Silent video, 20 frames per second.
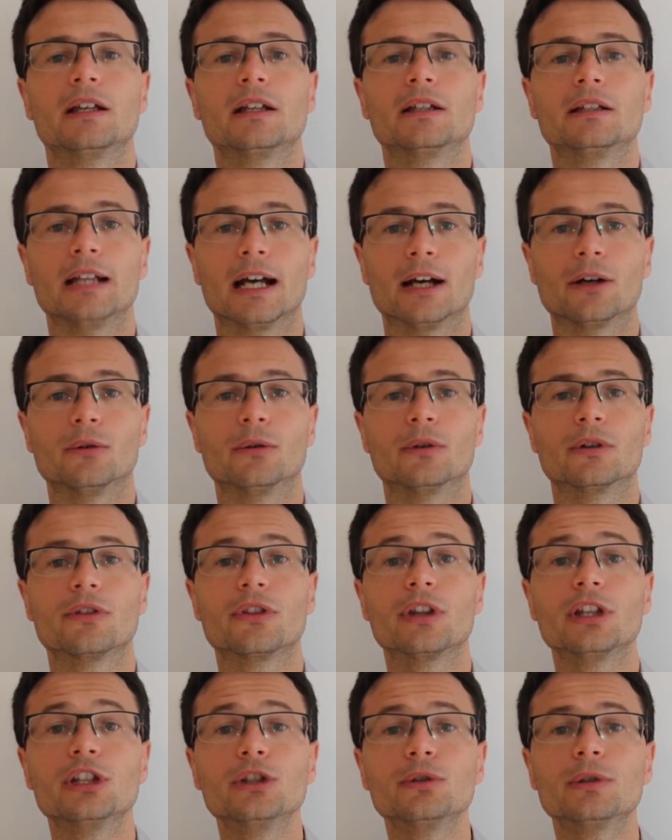Now,
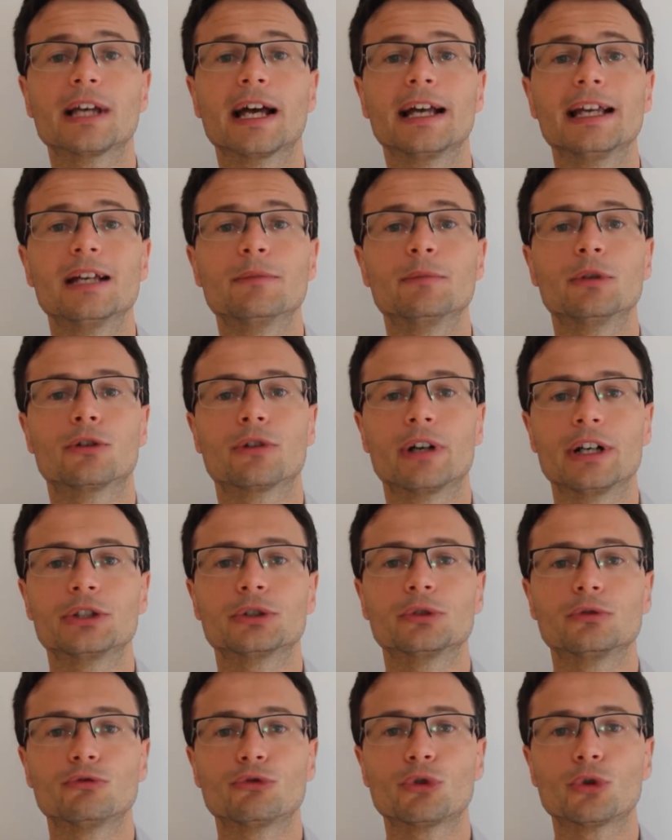the UK
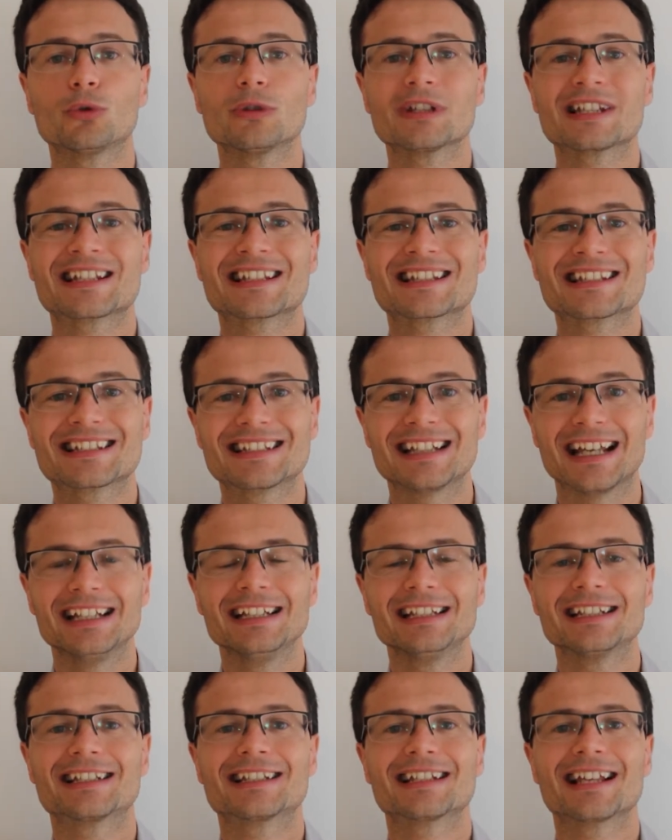immigration rules
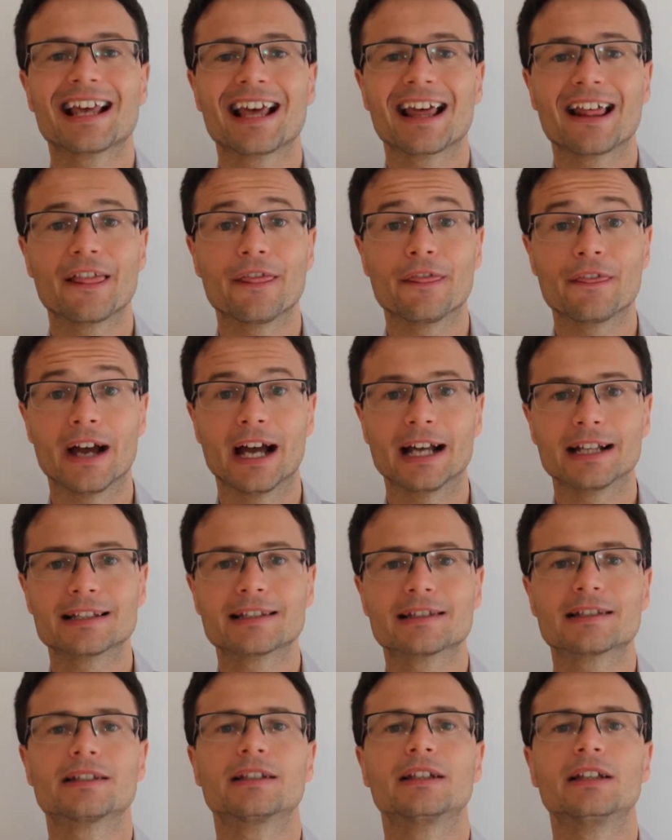state
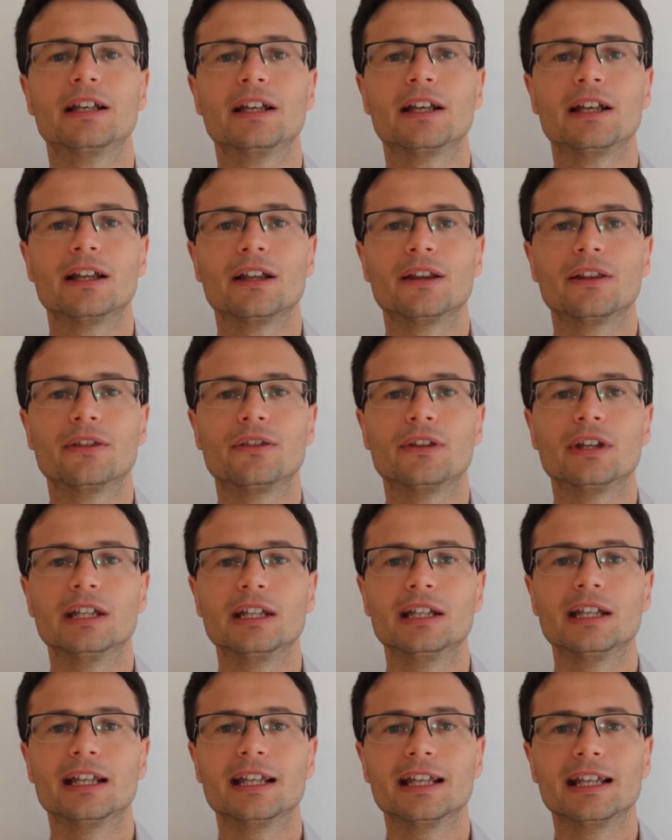that
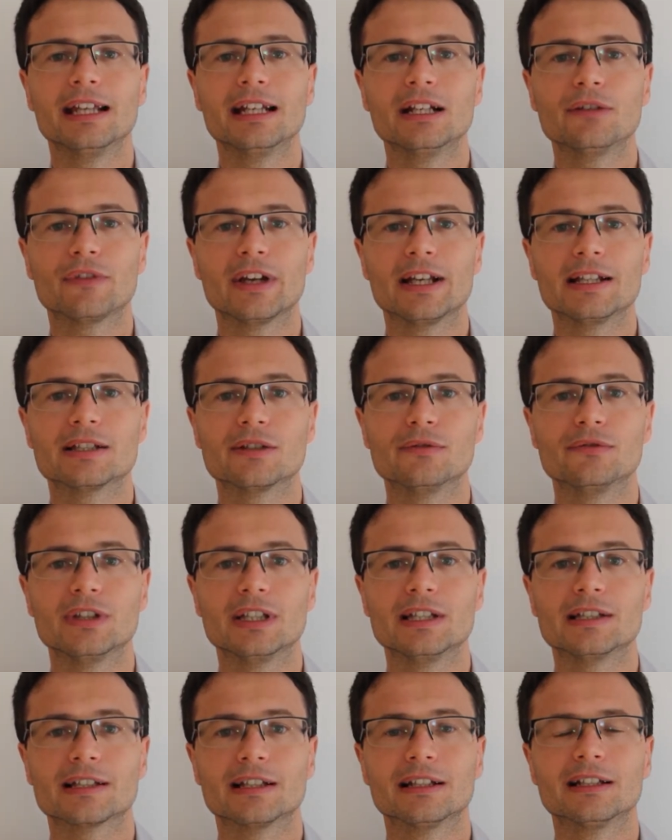the Innovator
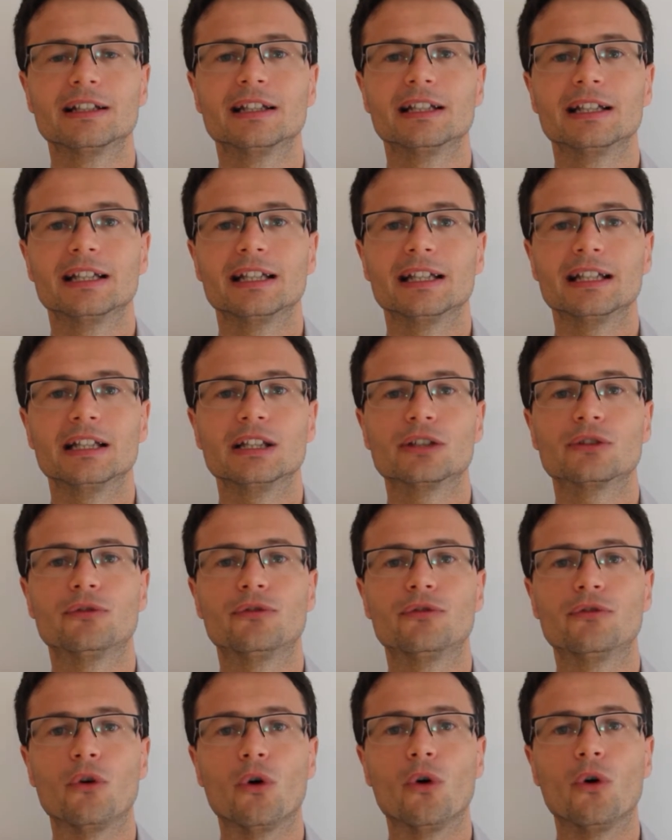Visa is
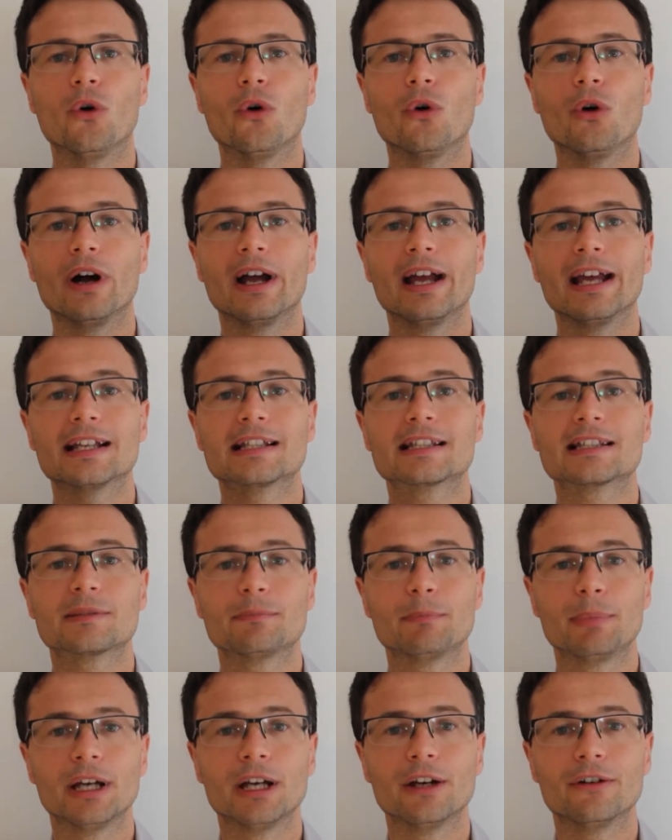for
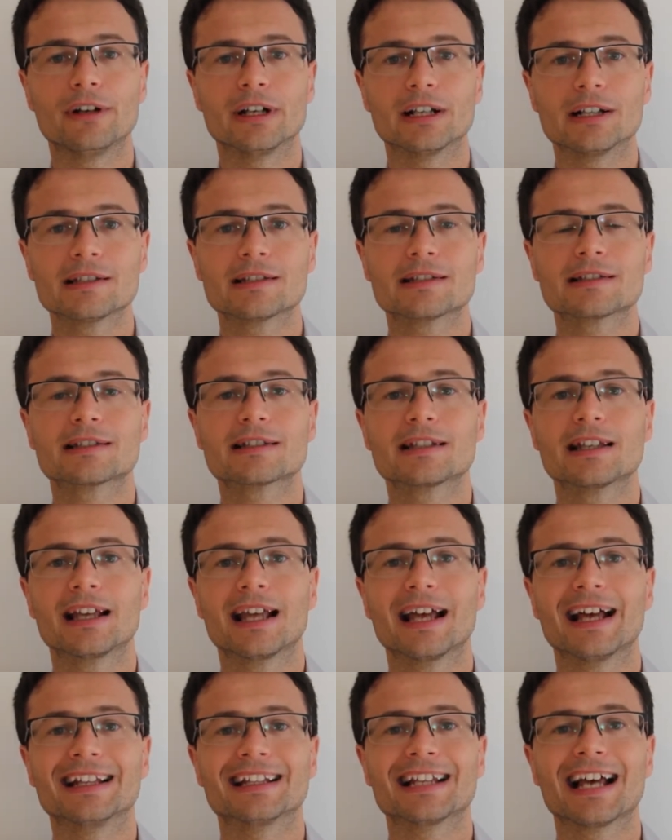experienced
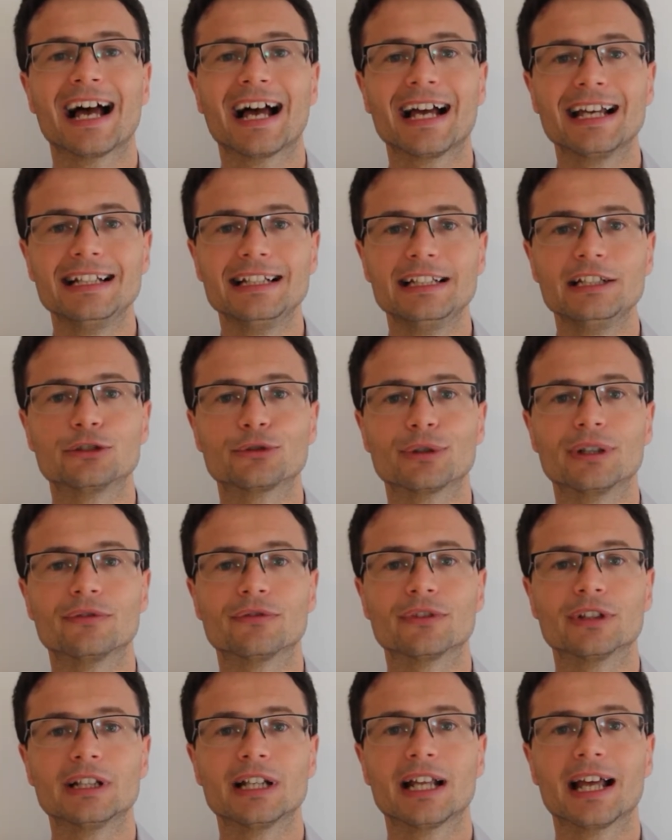and highly
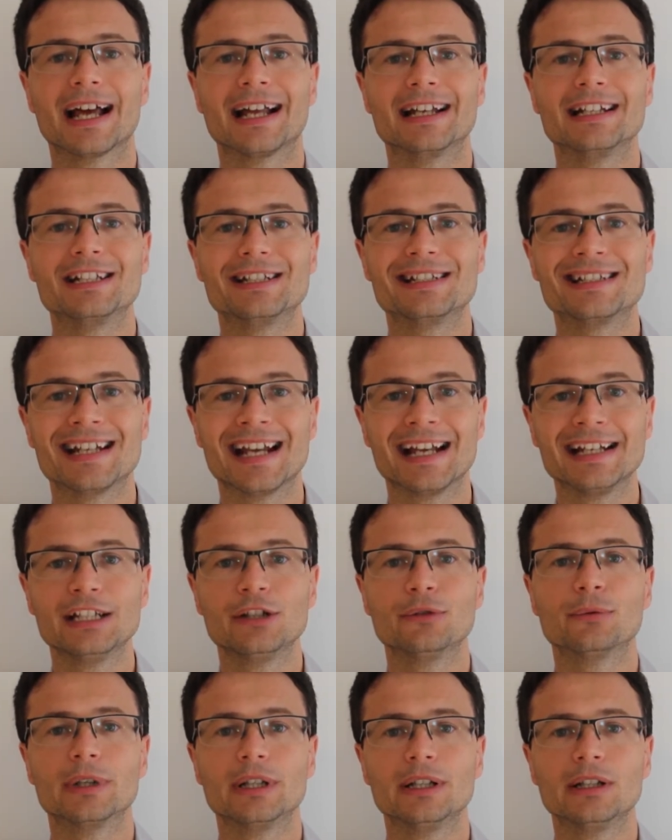driven and
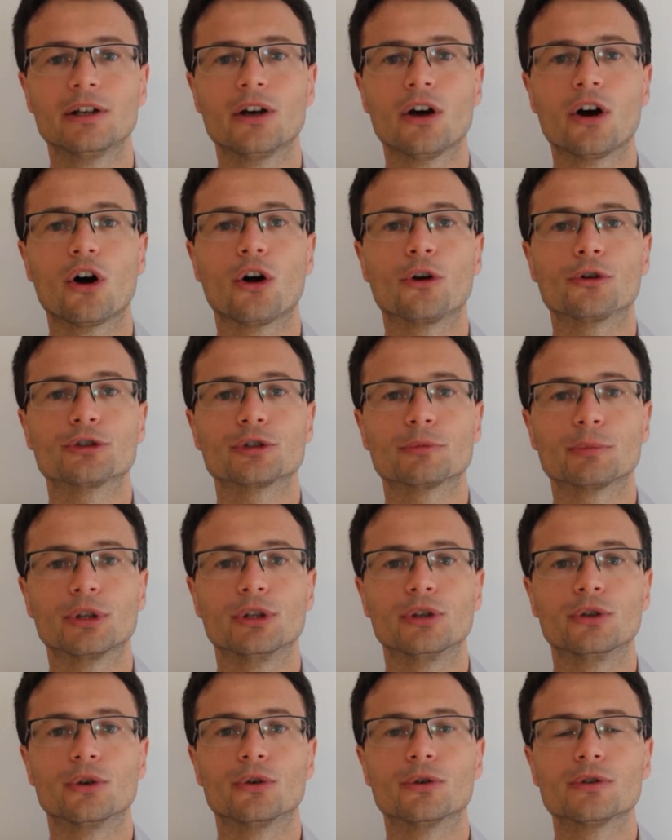genuine
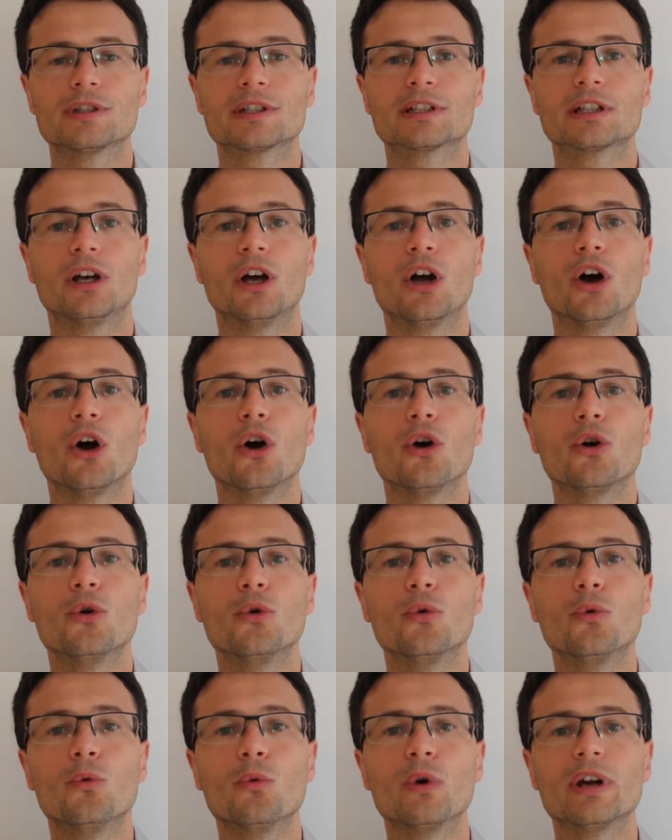entrepreneurs who
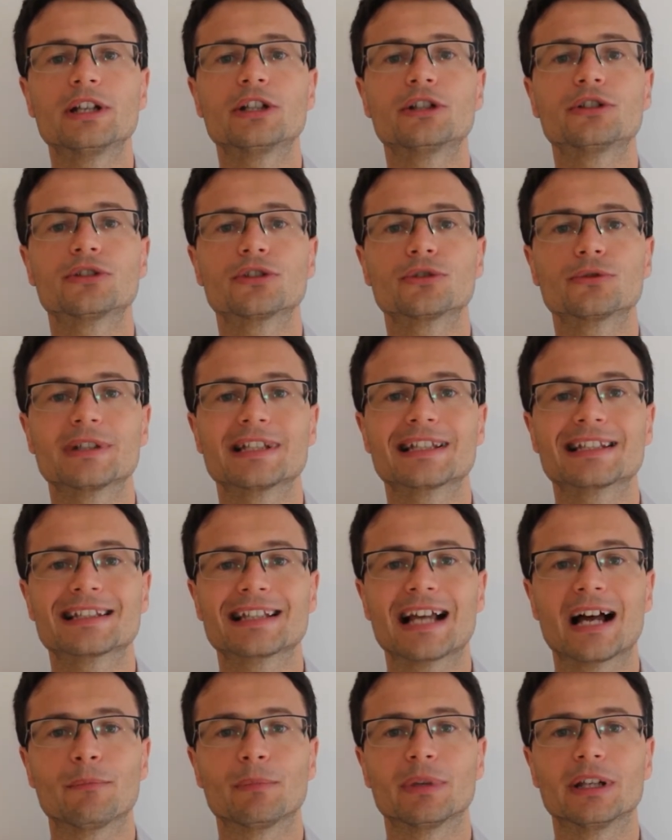wish to
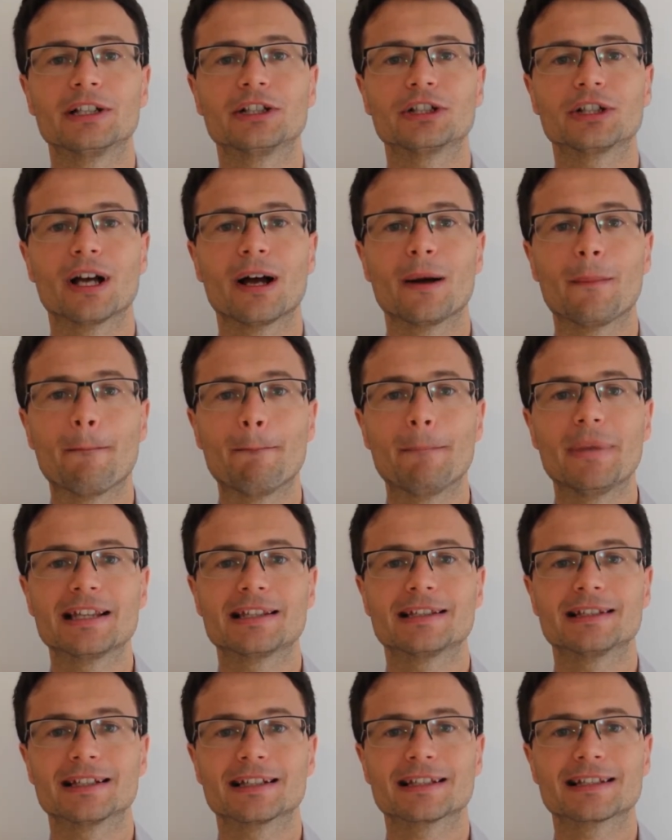establish a
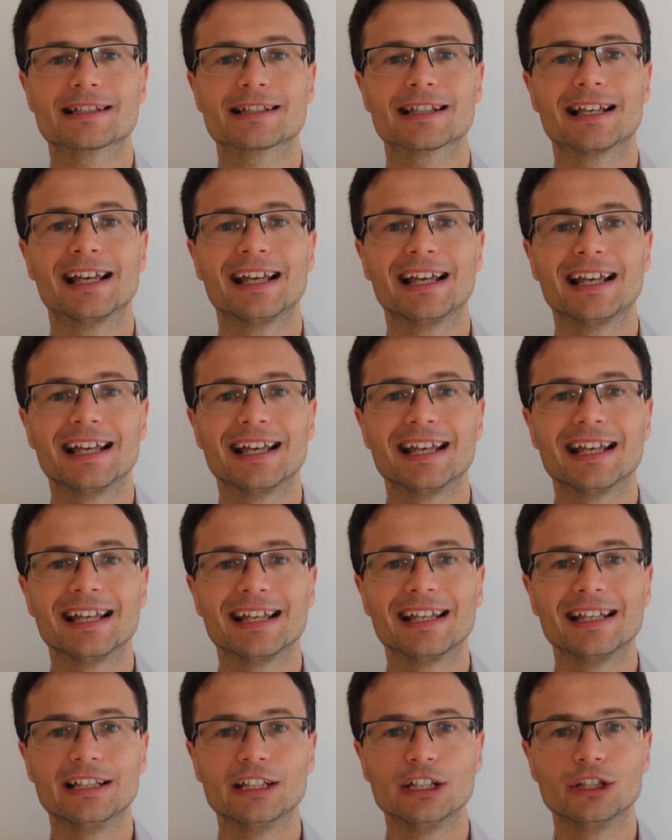business
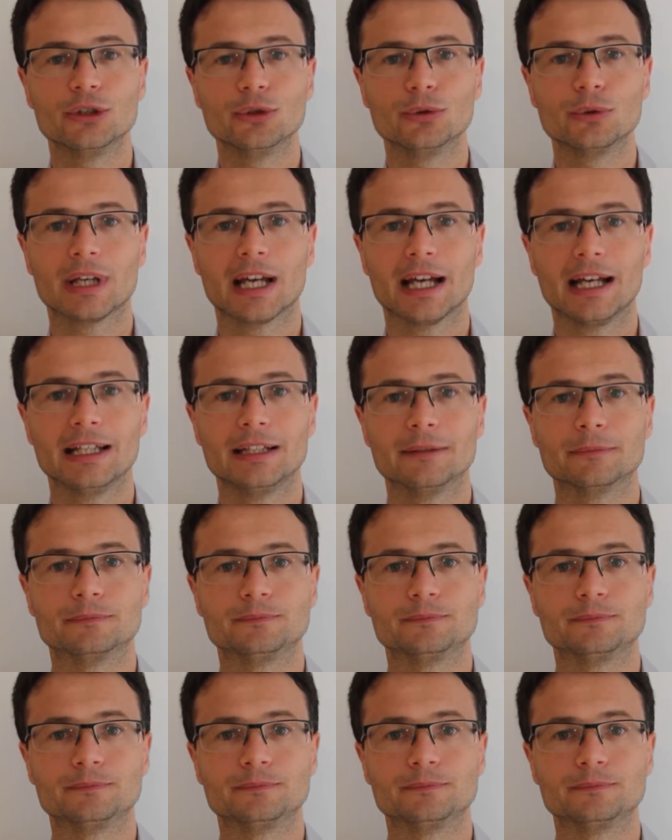in the UK.